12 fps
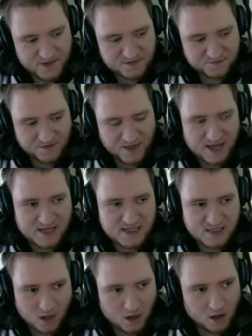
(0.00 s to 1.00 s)
for that is
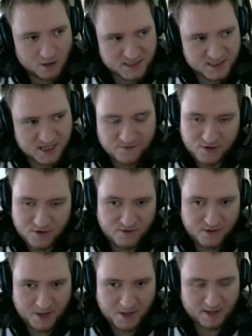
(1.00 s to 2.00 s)
not to give the
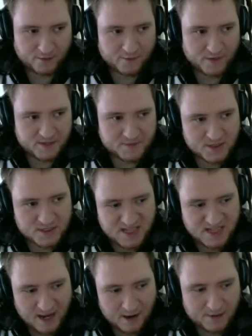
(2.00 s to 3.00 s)
creep health, it's because
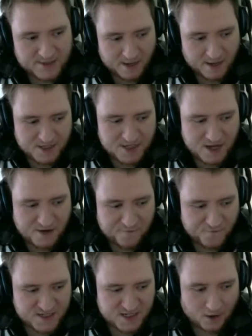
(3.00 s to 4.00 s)
tower damage is
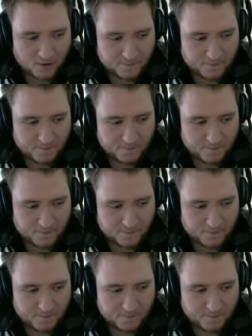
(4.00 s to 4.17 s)
physical.